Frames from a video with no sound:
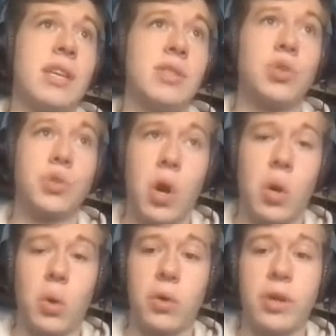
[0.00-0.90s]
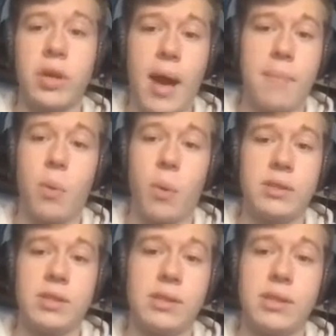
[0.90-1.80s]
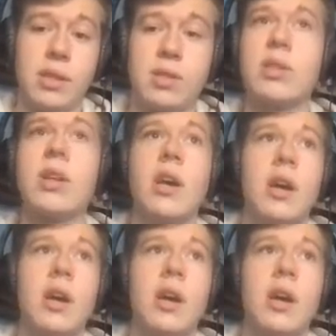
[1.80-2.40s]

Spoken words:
has struggled at points this season,